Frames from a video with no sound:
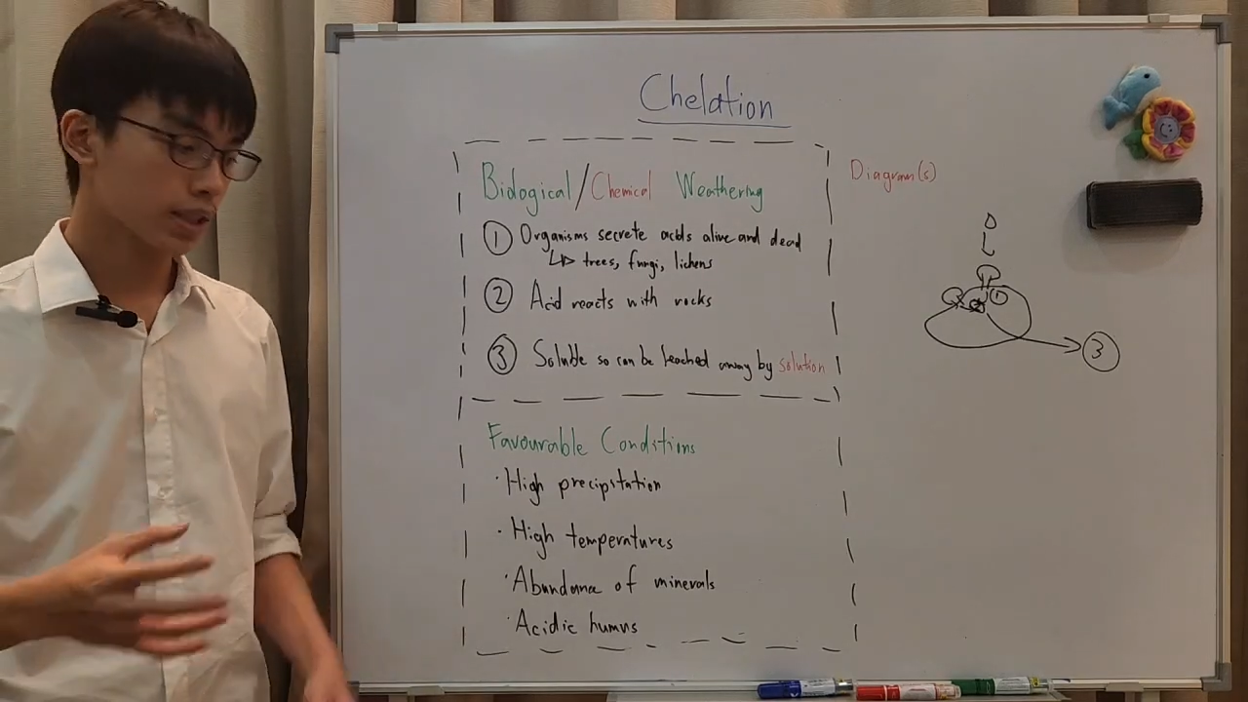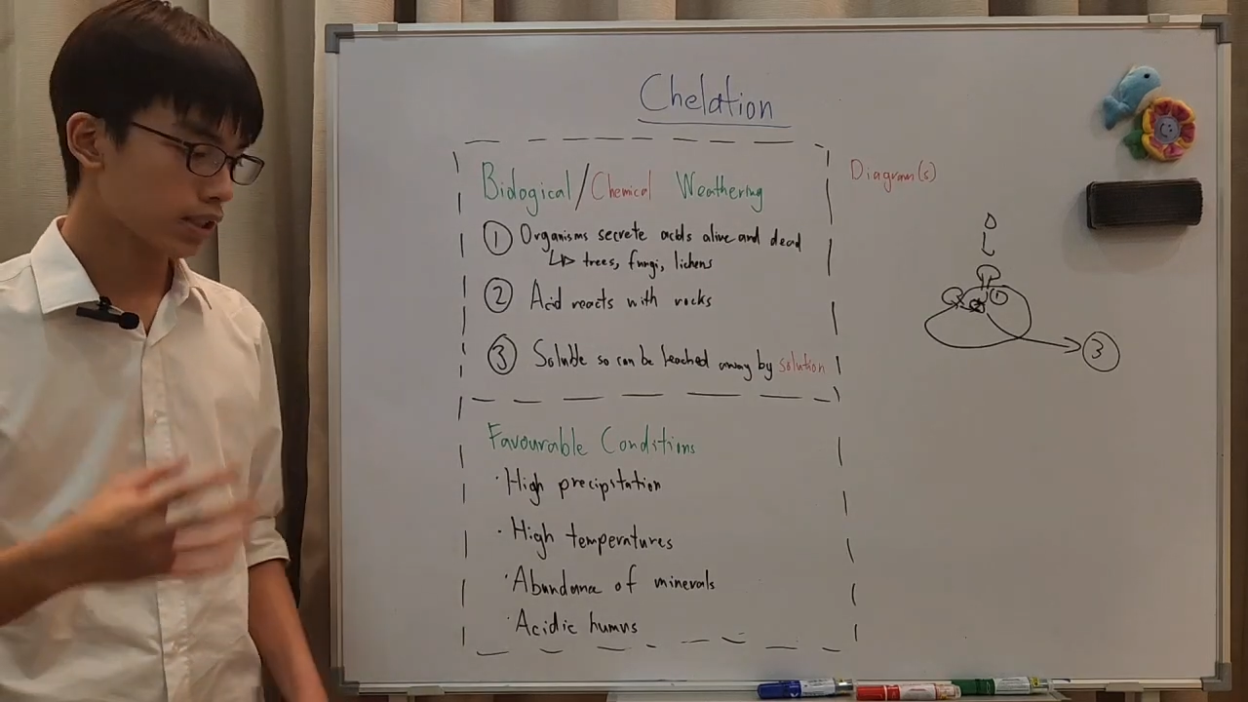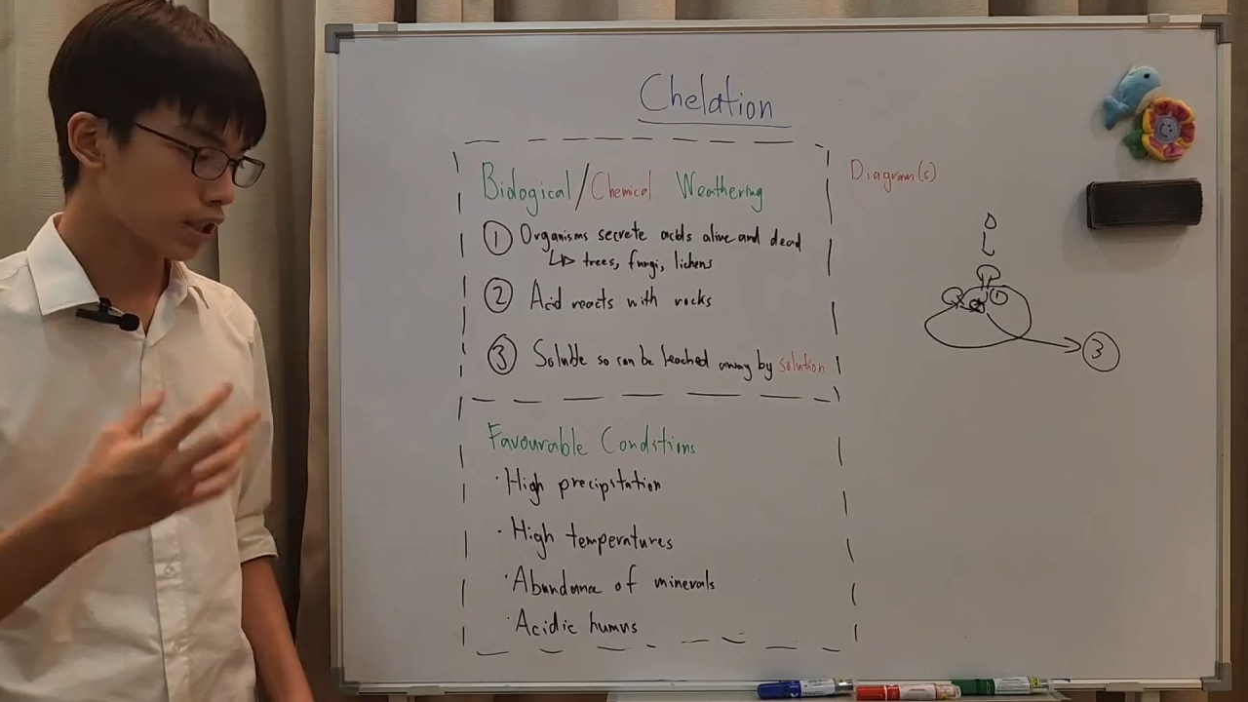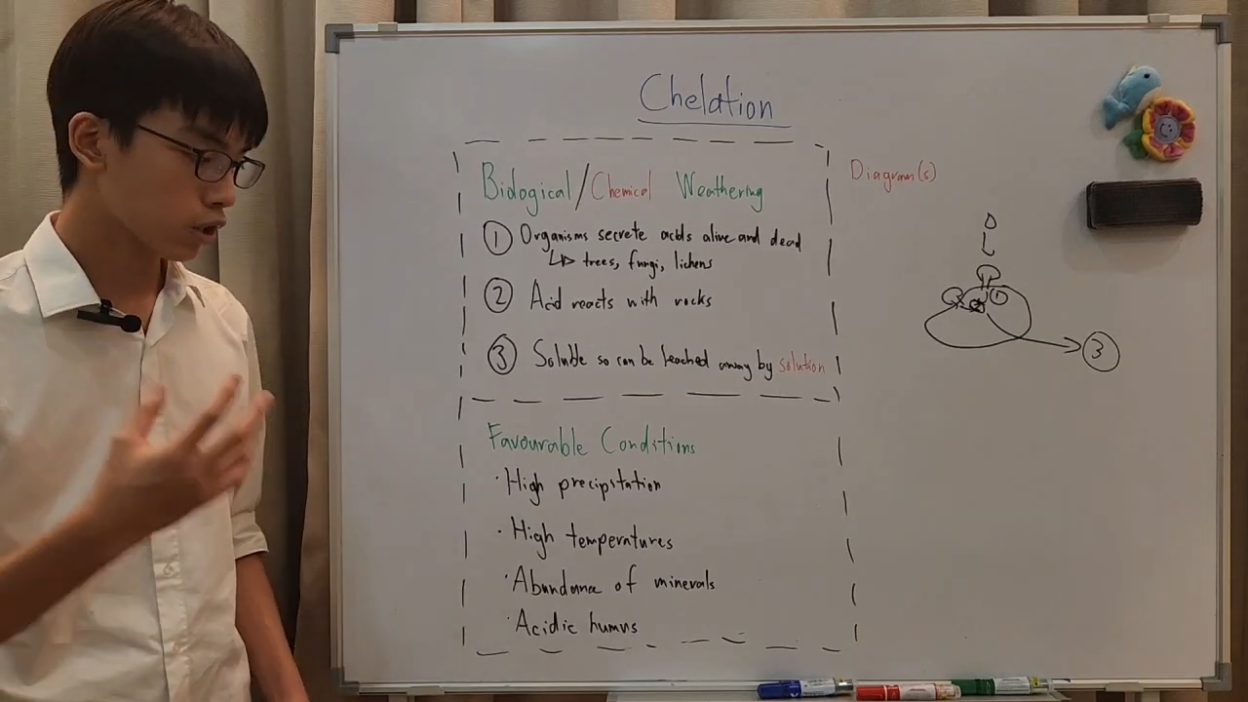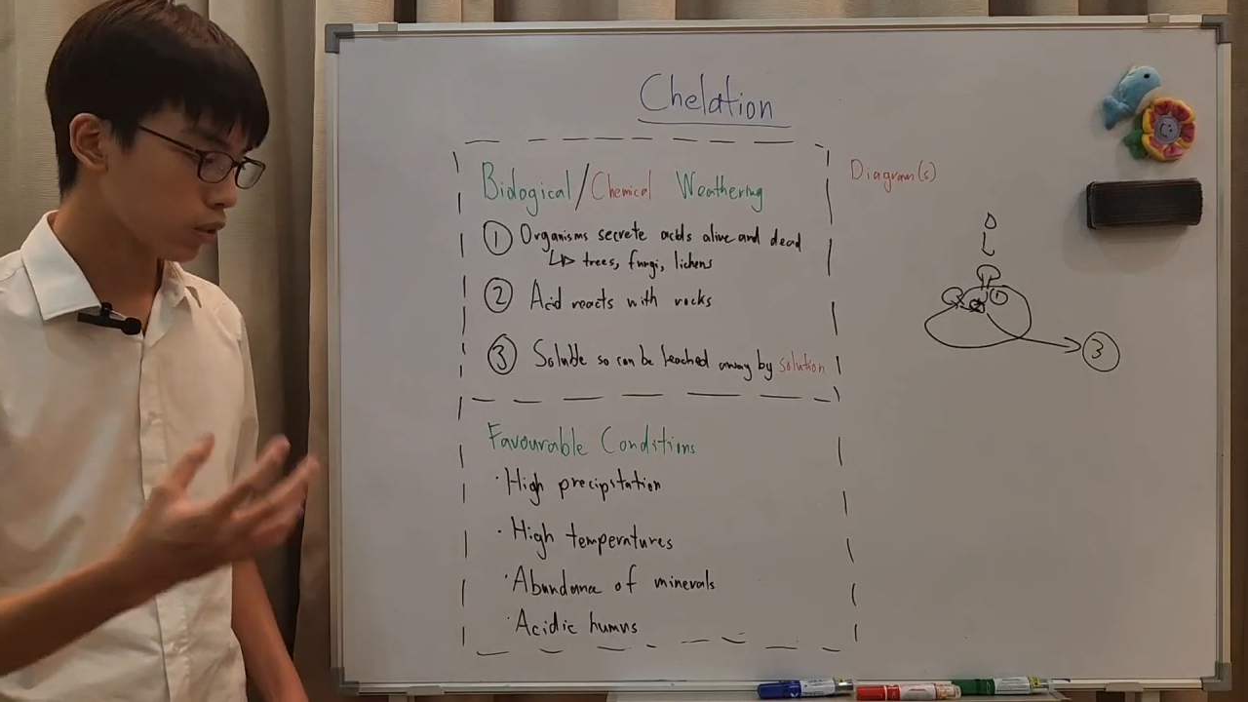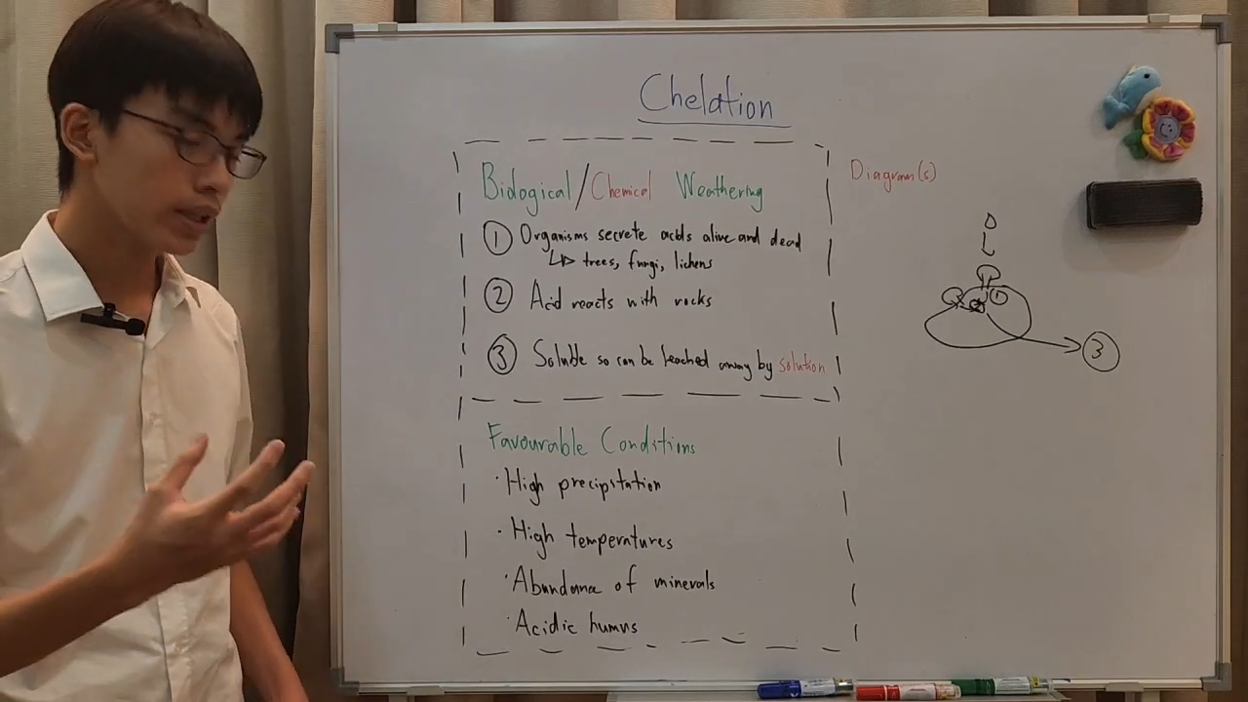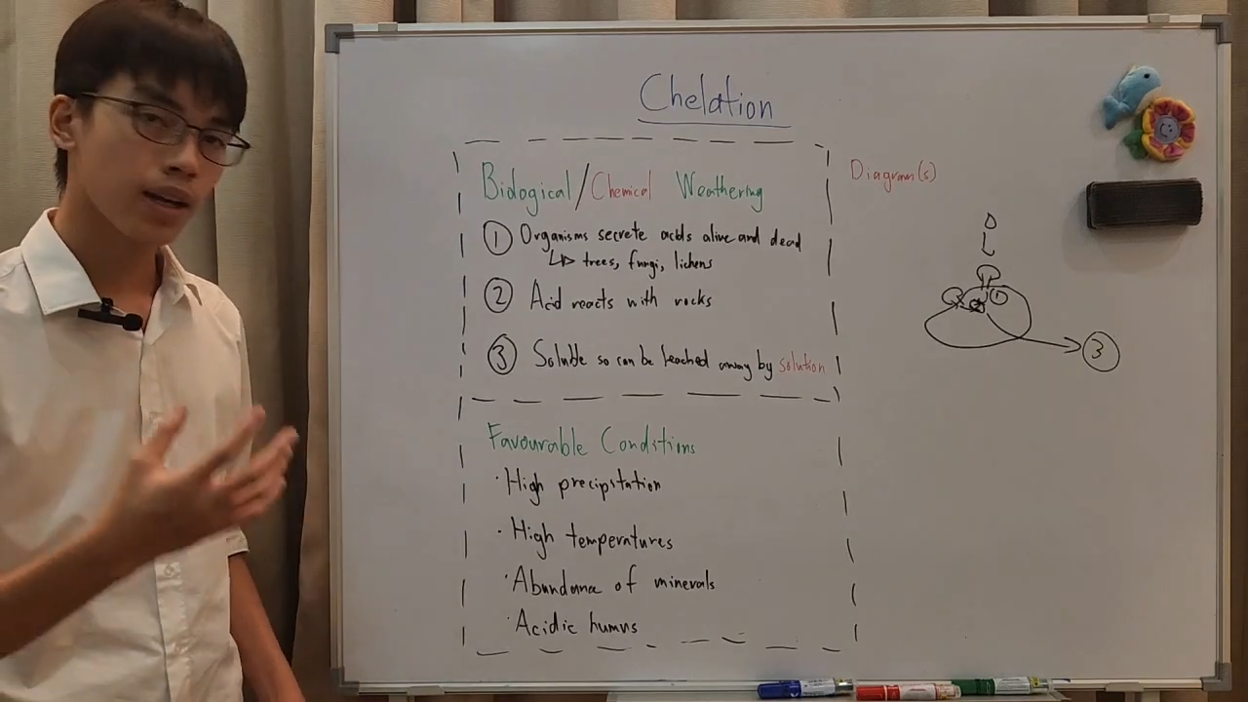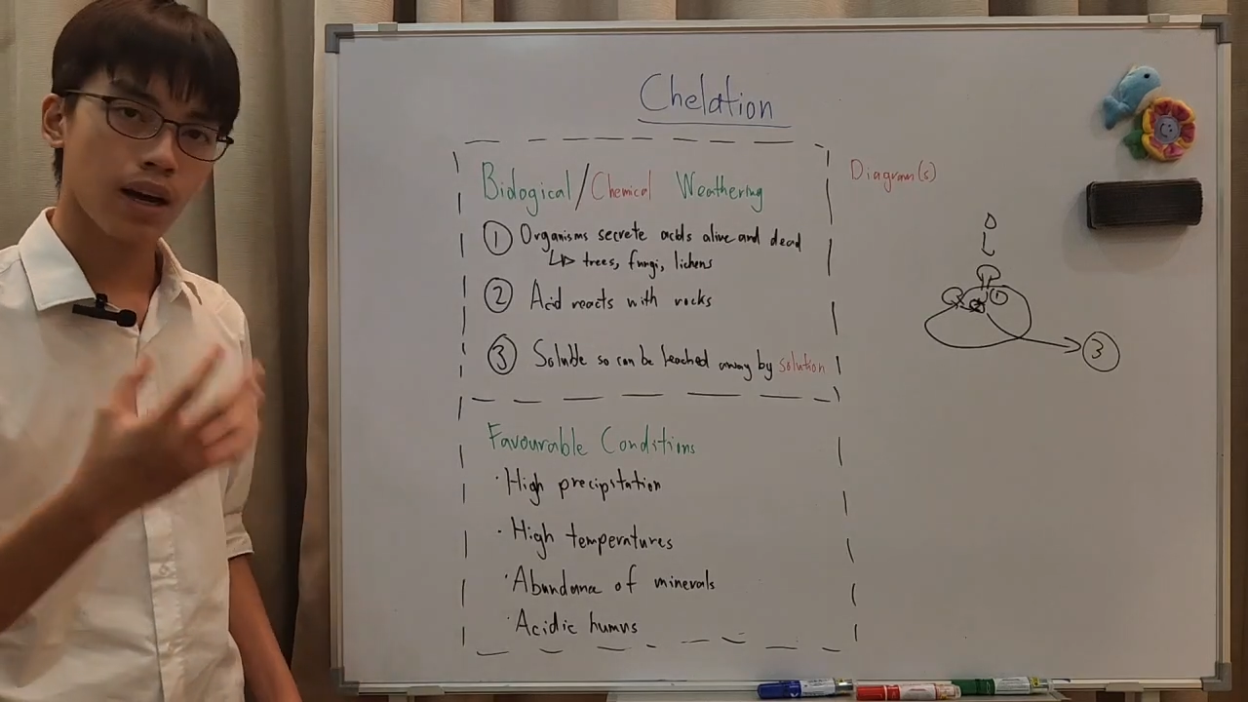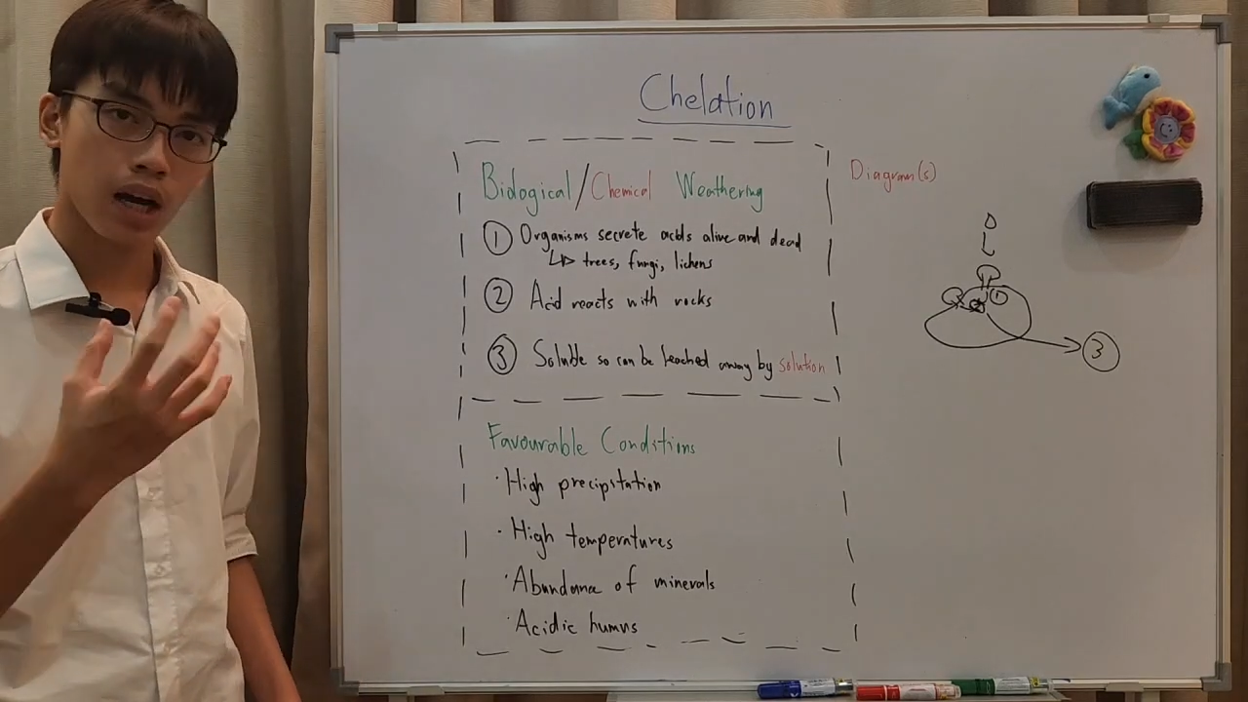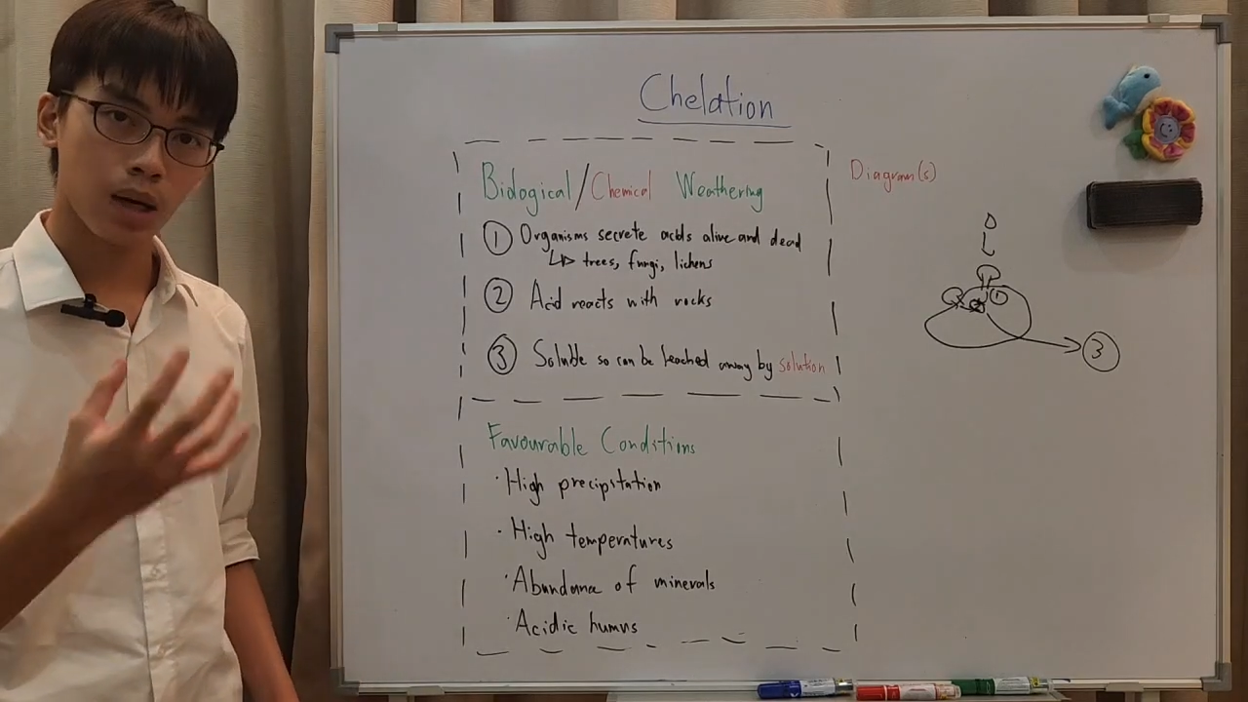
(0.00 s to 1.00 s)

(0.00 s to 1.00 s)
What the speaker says: they secrete